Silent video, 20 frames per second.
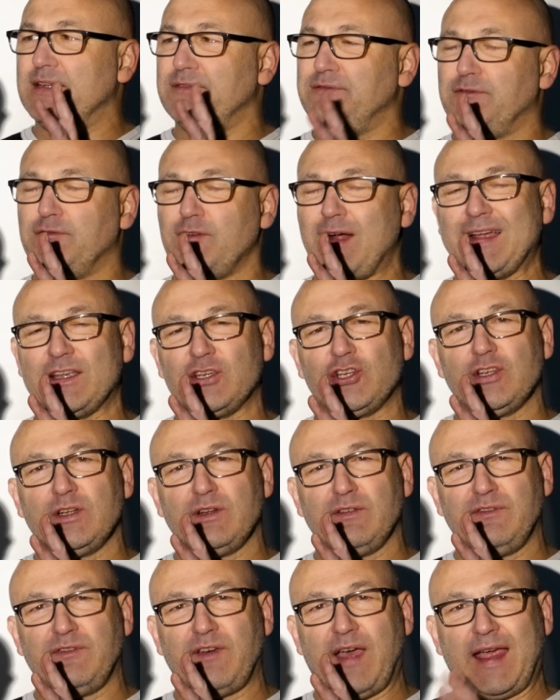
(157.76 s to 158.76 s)
Diffraction
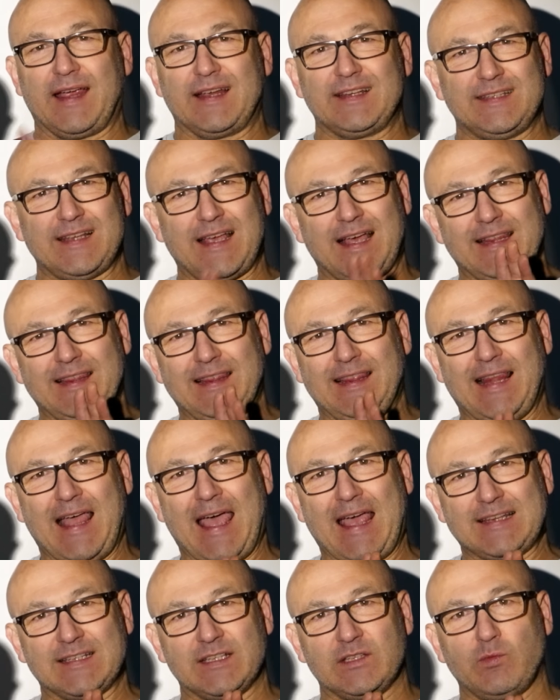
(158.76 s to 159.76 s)
effects are
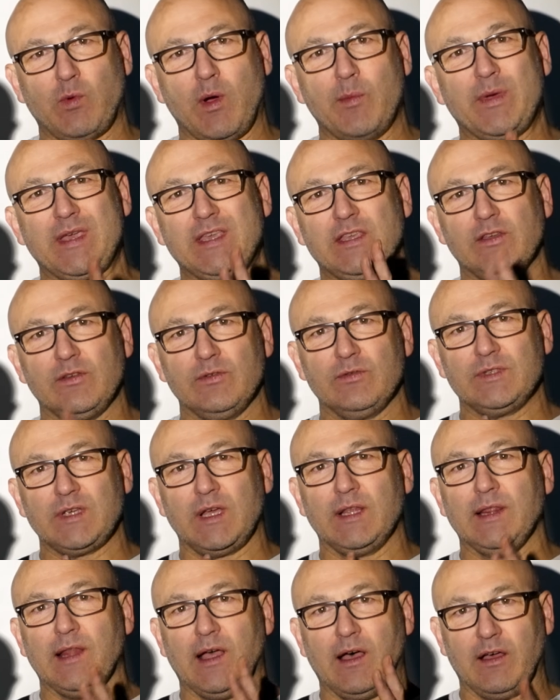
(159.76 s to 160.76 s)
less when we use
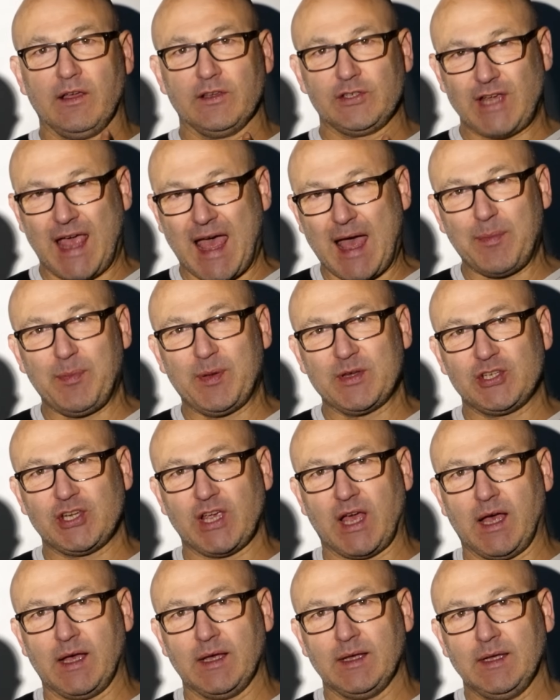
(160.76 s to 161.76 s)
a large
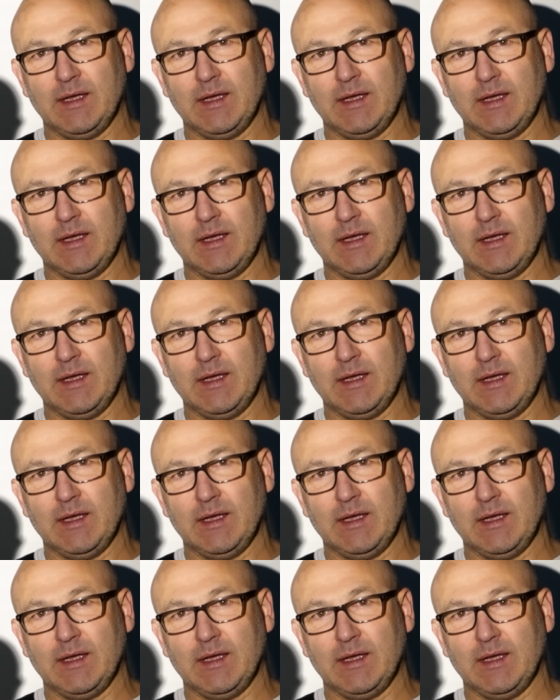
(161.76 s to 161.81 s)
aperture.